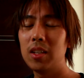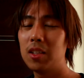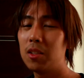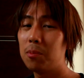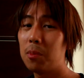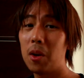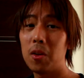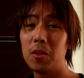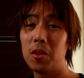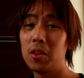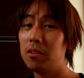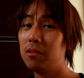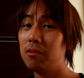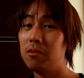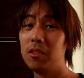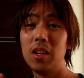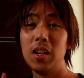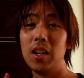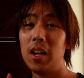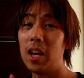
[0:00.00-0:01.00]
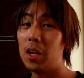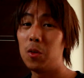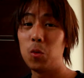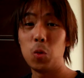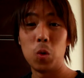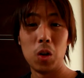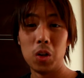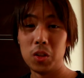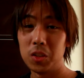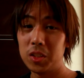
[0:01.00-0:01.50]
It's better than At
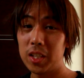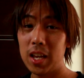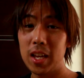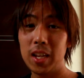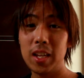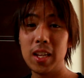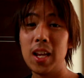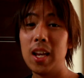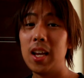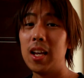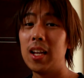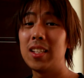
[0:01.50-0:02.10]
World's End.